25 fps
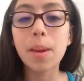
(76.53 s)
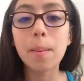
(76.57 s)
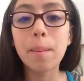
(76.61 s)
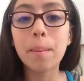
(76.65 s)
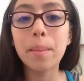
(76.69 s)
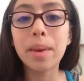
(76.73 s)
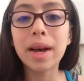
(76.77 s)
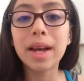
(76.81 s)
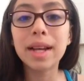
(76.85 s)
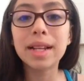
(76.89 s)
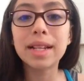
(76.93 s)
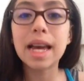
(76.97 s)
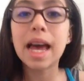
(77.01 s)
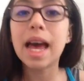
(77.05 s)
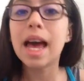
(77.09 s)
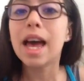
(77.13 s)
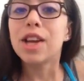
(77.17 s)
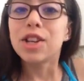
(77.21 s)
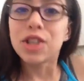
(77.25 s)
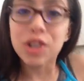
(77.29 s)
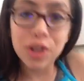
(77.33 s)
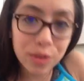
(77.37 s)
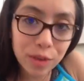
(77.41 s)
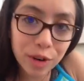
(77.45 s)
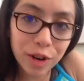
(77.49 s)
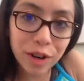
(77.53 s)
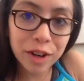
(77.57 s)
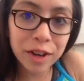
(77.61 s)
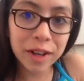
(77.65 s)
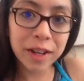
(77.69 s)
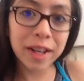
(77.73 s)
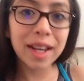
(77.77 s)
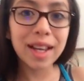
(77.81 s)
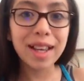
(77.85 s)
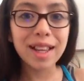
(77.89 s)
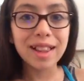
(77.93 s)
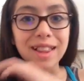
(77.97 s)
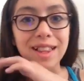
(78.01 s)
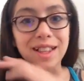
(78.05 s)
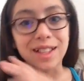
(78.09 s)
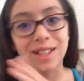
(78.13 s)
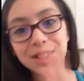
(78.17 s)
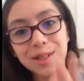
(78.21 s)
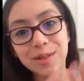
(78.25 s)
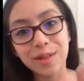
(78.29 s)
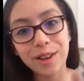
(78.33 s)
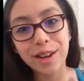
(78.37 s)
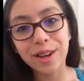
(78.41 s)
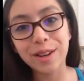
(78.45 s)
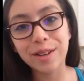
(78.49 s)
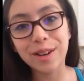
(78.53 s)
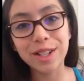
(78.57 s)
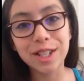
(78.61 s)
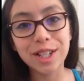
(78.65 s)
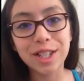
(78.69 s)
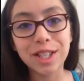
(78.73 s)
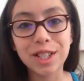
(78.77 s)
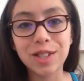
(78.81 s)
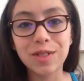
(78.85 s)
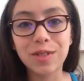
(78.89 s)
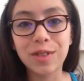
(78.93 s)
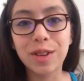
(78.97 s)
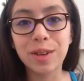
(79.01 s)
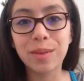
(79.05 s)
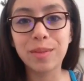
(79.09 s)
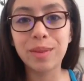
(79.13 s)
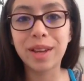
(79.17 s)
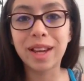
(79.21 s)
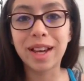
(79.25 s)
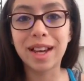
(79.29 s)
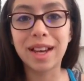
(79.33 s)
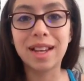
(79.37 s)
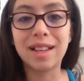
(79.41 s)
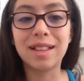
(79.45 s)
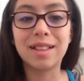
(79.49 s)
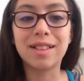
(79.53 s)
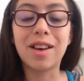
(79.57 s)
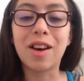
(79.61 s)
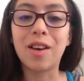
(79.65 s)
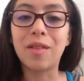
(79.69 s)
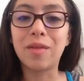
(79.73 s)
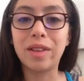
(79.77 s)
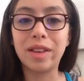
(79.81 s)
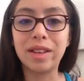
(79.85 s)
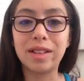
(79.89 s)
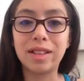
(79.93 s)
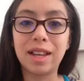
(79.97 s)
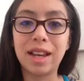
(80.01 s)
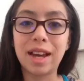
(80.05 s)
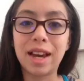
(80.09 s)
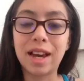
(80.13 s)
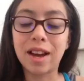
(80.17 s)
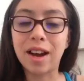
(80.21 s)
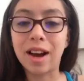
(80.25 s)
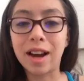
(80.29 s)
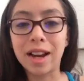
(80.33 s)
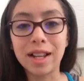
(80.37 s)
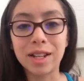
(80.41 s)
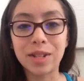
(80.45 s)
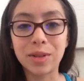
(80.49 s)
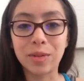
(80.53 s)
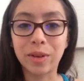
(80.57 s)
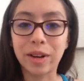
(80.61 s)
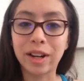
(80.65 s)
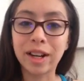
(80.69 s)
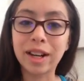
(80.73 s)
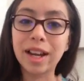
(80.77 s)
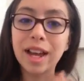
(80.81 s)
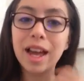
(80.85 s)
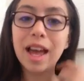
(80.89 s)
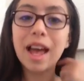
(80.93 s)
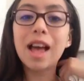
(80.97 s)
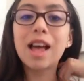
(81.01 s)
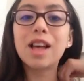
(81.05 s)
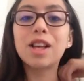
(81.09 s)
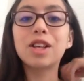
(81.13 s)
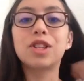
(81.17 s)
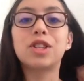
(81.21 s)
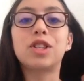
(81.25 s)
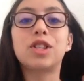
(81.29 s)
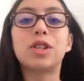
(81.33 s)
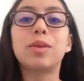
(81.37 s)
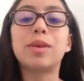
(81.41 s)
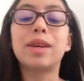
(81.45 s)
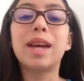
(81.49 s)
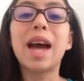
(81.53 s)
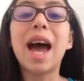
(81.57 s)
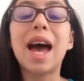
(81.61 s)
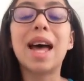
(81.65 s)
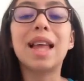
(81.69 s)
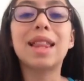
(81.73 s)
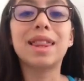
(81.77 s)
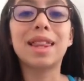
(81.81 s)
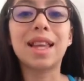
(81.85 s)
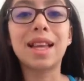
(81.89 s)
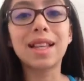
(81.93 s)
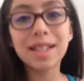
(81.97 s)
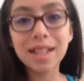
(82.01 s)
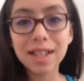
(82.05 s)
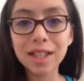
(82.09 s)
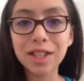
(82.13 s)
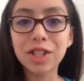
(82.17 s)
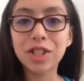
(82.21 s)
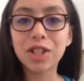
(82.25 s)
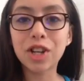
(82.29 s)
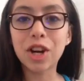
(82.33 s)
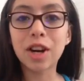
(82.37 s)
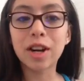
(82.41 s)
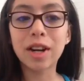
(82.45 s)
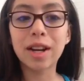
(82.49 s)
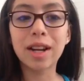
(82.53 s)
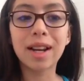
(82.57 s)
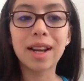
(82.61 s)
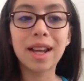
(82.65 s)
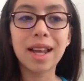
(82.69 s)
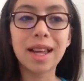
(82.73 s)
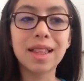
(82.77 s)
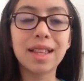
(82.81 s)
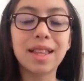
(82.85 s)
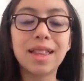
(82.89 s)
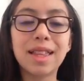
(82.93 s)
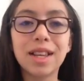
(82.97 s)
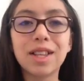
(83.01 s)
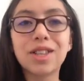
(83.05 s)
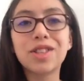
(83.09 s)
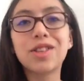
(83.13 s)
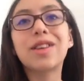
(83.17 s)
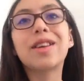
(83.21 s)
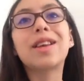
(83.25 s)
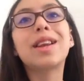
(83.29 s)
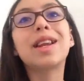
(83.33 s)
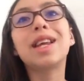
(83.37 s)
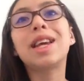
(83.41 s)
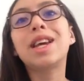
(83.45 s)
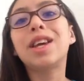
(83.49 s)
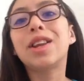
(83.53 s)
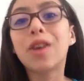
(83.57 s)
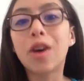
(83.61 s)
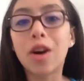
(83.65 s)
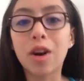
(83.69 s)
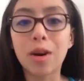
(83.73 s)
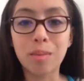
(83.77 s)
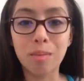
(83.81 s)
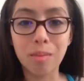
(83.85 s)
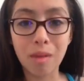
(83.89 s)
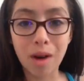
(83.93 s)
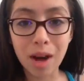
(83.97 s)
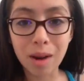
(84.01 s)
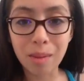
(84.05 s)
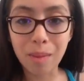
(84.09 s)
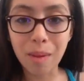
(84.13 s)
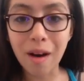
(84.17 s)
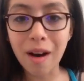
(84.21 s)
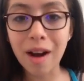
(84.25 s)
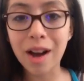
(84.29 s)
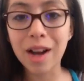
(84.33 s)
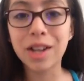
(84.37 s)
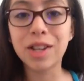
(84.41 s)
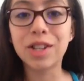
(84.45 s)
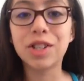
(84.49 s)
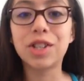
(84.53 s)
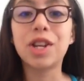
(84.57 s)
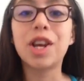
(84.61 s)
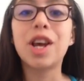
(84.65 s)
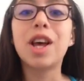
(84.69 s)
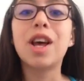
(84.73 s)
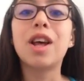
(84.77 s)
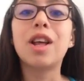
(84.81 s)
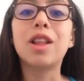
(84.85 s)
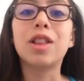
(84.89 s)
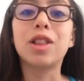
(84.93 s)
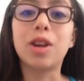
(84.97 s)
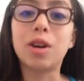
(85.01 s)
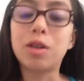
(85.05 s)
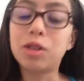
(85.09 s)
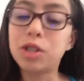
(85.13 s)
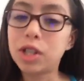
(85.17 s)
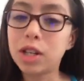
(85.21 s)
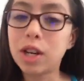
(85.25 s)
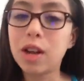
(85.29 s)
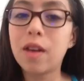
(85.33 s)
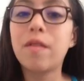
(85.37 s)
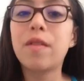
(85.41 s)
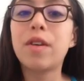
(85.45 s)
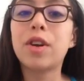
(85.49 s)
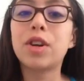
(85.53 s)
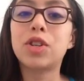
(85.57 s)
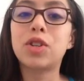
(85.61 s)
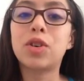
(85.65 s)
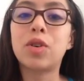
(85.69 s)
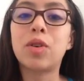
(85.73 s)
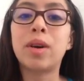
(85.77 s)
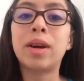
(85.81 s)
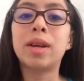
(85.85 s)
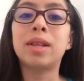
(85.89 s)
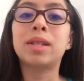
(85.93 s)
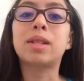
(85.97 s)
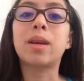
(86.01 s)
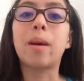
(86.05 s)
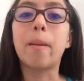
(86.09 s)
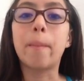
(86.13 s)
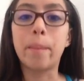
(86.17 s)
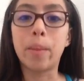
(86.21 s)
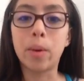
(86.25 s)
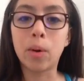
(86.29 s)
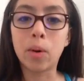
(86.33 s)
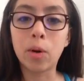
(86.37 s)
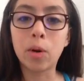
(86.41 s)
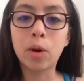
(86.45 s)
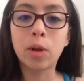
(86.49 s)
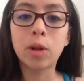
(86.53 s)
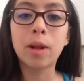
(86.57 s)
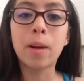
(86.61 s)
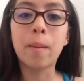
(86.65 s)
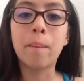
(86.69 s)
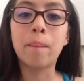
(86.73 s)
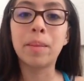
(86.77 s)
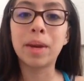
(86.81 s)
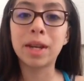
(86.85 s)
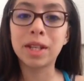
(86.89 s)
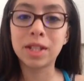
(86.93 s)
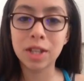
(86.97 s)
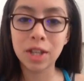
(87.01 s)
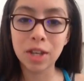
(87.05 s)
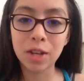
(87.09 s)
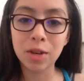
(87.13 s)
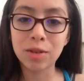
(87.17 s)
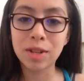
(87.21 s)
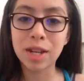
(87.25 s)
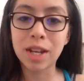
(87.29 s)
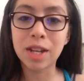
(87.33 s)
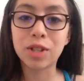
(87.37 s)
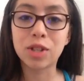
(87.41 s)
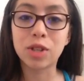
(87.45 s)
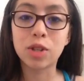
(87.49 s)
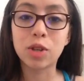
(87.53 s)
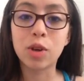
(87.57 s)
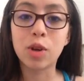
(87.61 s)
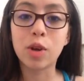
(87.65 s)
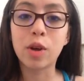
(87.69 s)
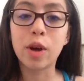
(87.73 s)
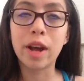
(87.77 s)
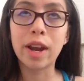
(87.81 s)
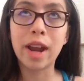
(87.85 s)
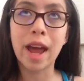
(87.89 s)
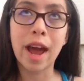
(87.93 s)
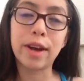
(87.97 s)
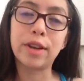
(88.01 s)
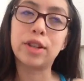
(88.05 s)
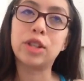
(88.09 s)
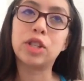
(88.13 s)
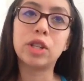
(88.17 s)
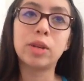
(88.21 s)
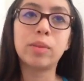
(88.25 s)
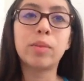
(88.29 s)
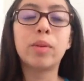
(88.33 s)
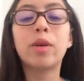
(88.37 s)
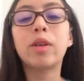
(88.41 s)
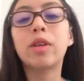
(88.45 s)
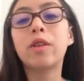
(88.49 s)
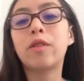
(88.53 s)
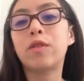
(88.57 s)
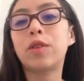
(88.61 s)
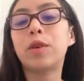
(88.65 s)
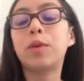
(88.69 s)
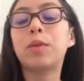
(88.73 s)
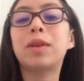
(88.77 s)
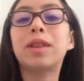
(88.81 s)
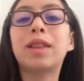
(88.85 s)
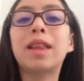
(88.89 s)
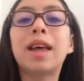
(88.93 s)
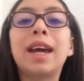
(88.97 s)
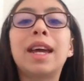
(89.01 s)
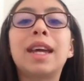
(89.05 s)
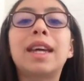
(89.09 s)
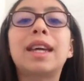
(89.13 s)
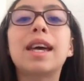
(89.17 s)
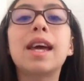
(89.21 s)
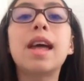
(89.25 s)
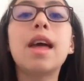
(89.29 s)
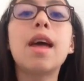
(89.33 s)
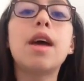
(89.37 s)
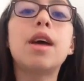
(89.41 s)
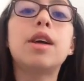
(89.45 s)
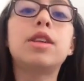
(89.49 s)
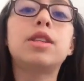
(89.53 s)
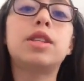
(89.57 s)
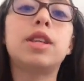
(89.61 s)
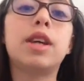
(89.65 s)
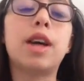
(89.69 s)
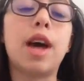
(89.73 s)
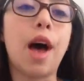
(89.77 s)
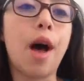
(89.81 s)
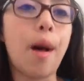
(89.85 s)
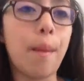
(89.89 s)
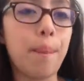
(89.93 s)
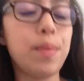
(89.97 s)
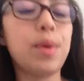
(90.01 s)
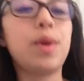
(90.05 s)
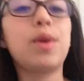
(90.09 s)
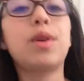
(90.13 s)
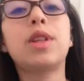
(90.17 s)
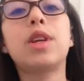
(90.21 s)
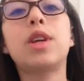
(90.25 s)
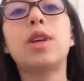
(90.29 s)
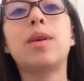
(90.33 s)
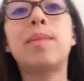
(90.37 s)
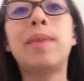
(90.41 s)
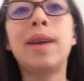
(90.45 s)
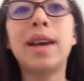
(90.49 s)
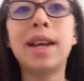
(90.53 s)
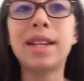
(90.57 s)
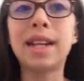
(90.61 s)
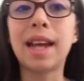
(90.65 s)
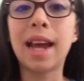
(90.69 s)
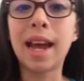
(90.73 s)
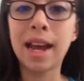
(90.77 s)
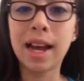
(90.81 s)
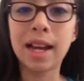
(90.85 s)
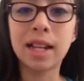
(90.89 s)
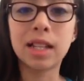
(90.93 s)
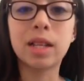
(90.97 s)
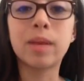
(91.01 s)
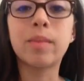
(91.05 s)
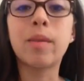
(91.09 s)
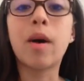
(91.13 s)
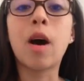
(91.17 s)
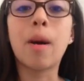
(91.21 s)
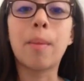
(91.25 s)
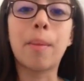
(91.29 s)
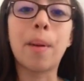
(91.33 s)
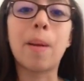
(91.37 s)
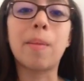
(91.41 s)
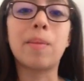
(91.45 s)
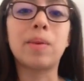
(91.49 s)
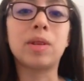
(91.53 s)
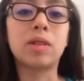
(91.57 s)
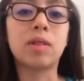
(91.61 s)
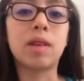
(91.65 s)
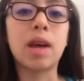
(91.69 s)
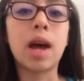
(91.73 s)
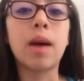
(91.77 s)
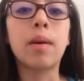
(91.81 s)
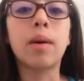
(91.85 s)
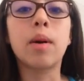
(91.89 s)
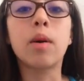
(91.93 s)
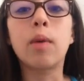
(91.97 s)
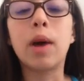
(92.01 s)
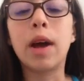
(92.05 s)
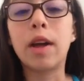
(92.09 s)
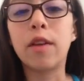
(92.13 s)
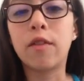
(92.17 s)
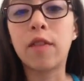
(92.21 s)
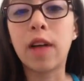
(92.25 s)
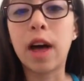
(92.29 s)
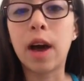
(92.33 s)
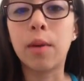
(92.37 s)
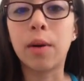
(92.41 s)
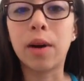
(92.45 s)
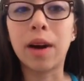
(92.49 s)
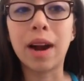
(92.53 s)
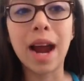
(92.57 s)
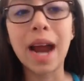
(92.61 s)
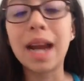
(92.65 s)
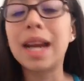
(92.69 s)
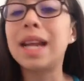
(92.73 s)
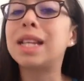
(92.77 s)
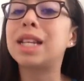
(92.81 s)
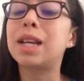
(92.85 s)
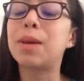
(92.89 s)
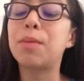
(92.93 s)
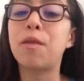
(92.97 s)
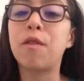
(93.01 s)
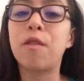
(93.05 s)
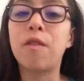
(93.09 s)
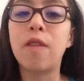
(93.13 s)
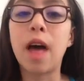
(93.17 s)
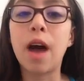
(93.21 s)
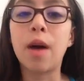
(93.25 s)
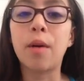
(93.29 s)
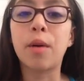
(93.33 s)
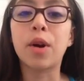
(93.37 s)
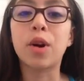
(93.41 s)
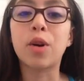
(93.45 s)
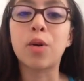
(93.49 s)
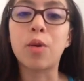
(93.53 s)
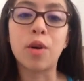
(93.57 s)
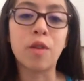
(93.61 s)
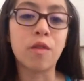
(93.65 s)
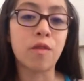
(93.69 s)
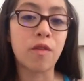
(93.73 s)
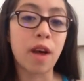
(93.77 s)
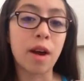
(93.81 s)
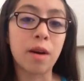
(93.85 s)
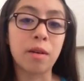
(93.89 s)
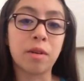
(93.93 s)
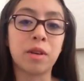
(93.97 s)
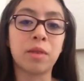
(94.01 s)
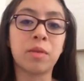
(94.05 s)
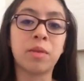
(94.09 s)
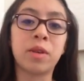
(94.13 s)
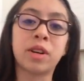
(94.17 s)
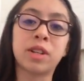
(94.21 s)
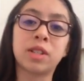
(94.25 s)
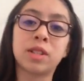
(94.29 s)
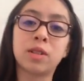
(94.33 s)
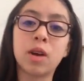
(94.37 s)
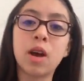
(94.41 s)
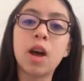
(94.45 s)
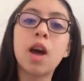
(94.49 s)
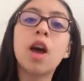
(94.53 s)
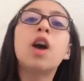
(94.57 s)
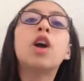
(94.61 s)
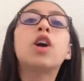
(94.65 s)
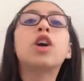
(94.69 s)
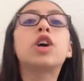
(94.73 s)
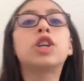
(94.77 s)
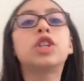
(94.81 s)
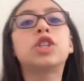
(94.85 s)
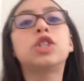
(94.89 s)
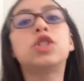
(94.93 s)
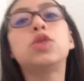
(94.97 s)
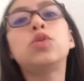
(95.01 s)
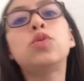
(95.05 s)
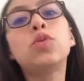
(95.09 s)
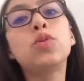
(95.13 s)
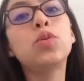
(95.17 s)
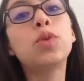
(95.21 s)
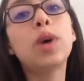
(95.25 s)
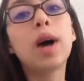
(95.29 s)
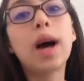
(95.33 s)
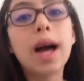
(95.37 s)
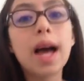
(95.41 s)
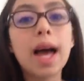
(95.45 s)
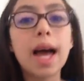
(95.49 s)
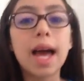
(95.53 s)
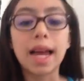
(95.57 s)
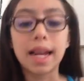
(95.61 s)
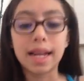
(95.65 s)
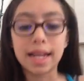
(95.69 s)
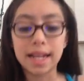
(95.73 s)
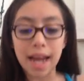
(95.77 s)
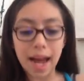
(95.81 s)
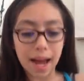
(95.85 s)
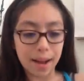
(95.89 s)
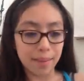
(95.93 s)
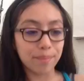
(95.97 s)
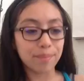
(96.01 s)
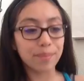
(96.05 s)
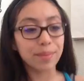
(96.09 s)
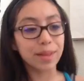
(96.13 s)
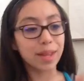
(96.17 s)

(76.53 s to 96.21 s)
But don't worry, this is why you're watching this video, because obviously I got it to work. So yeah, let's get started. And the things you're going to need are Mod Podge, lotion of your choice, bowl, mixing utensil, an extra bowl if you would like to help you a little bit, and some all-purpose flour, white flour, any type of flour, corn flour works good too. And yeah,